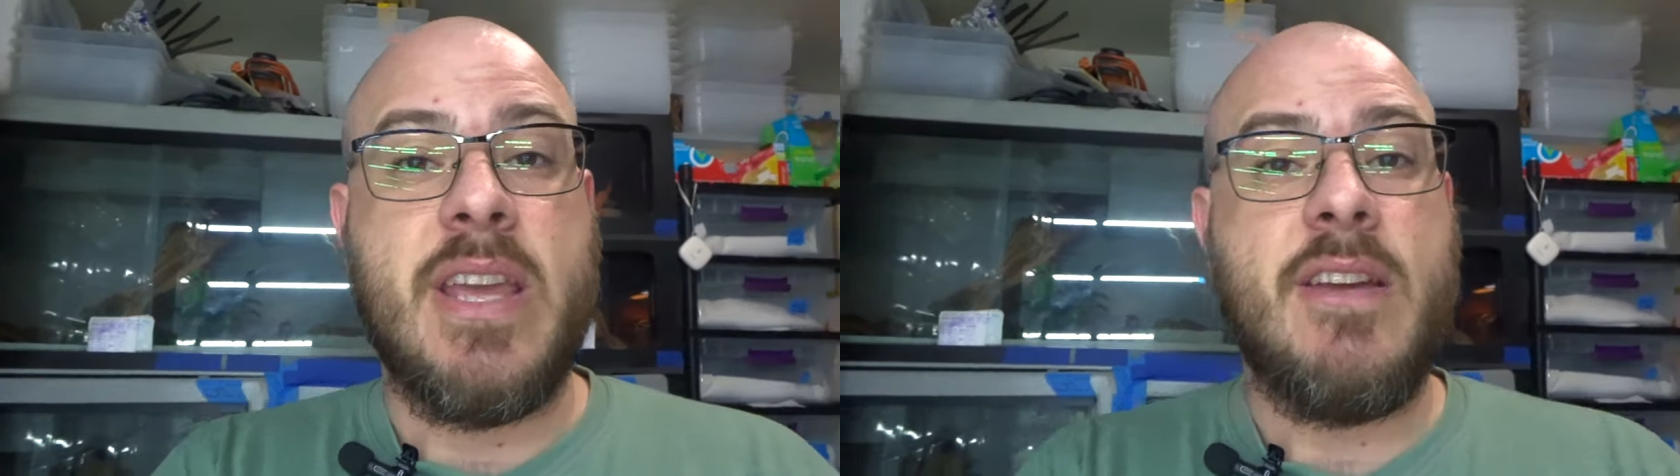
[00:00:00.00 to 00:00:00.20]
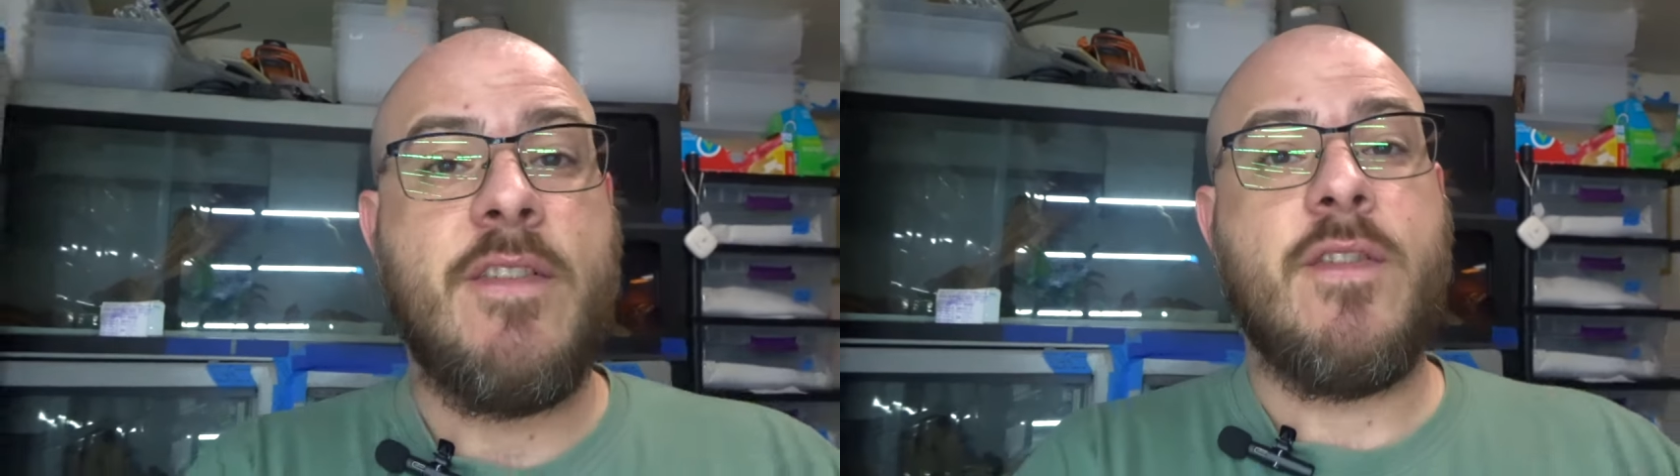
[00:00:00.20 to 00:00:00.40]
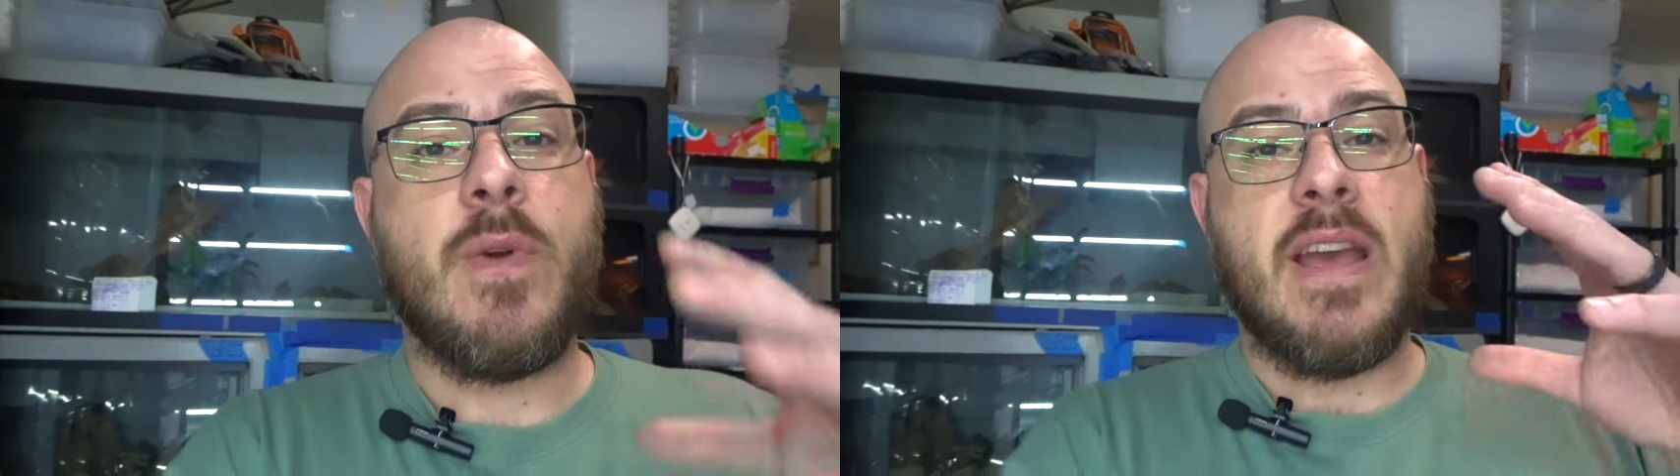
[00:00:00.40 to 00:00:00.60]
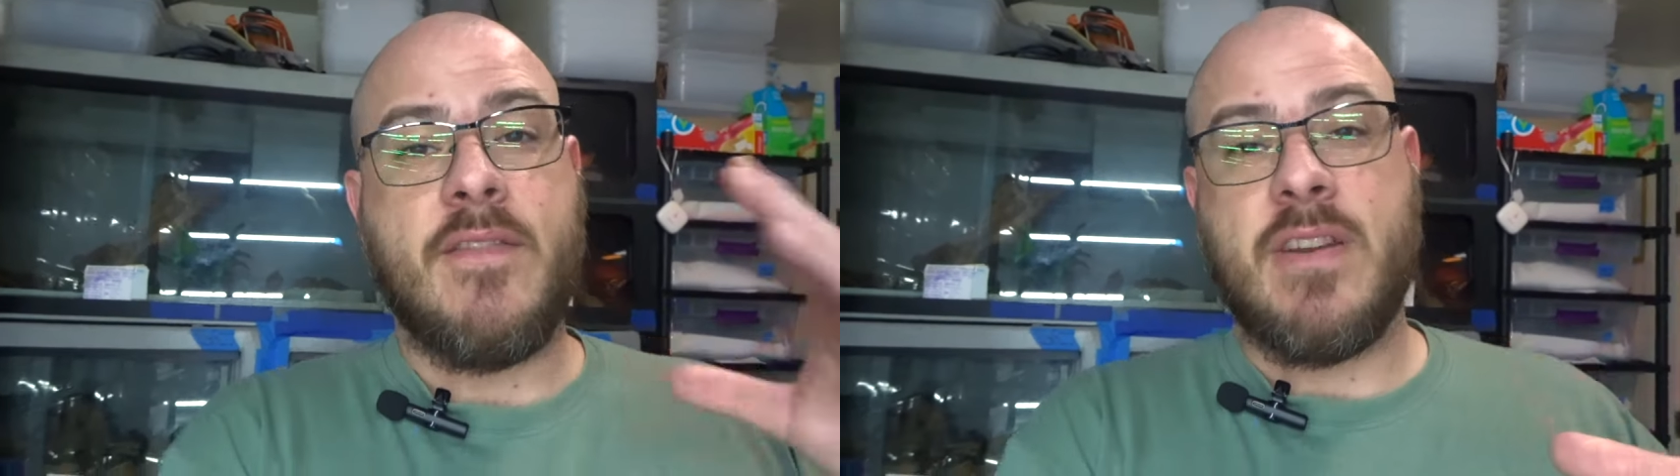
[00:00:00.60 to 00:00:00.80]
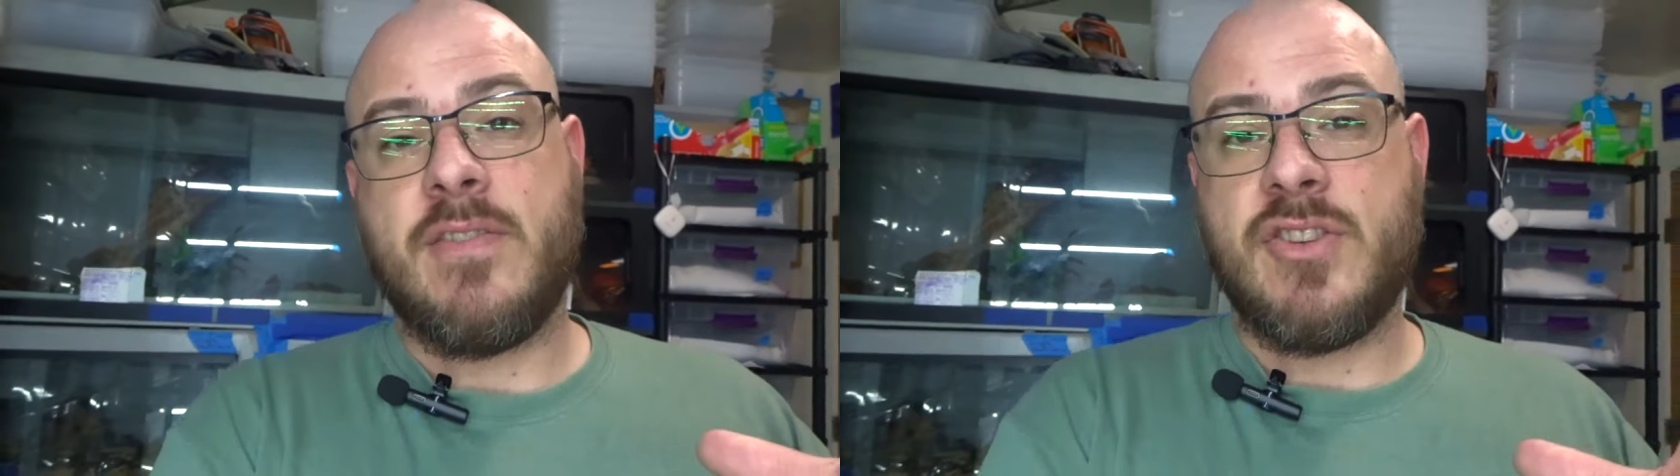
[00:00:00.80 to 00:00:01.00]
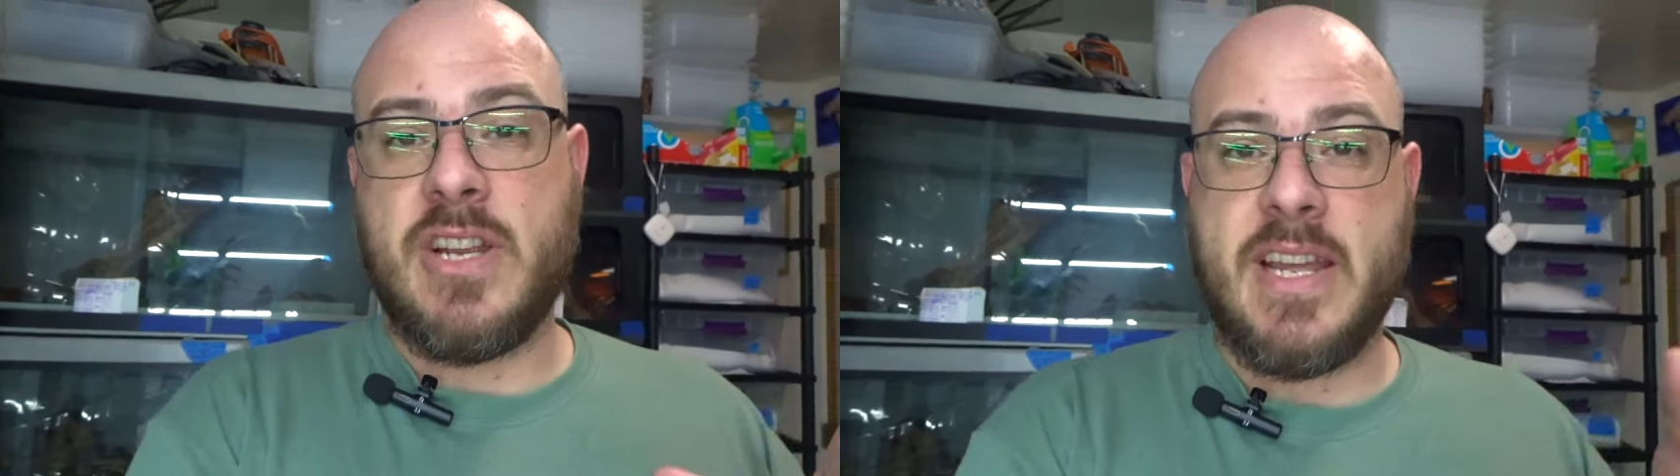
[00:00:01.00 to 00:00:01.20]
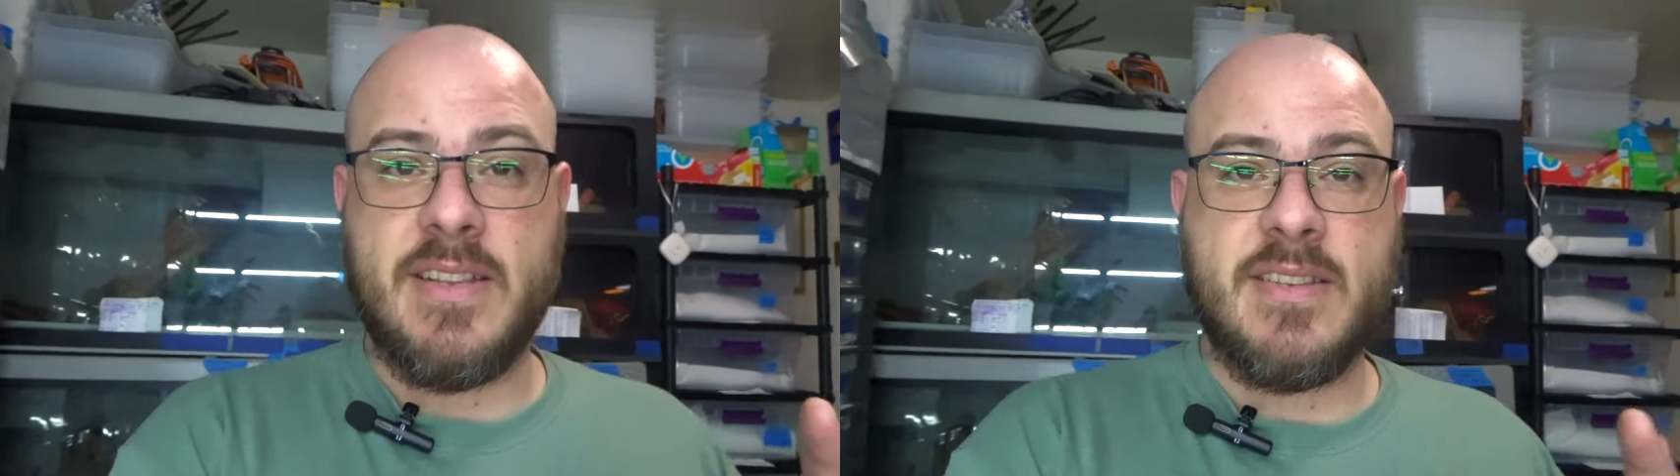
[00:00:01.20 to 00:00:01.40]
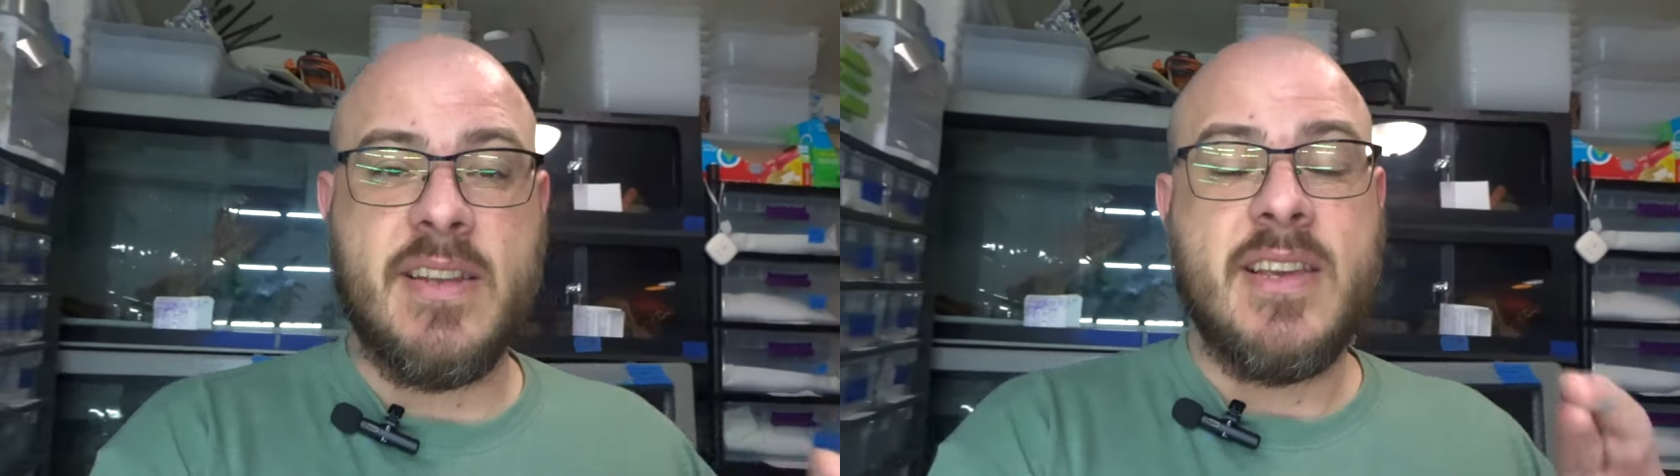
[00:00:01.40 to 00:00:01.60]
if we have enough
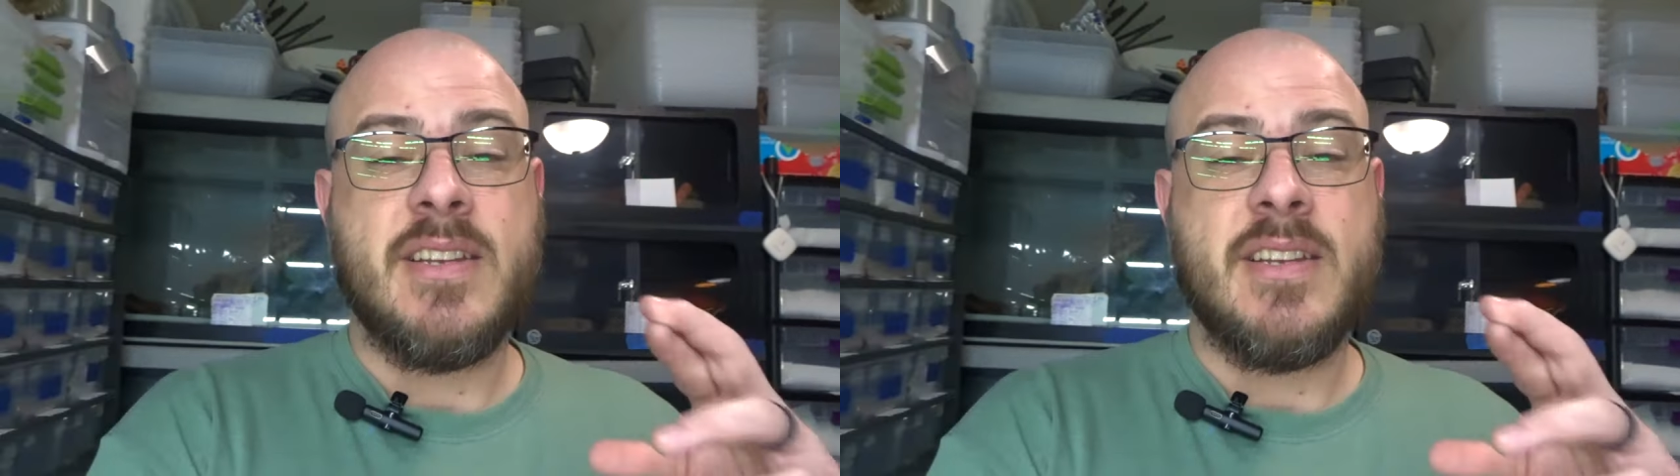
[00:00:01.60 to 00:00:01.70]
sheds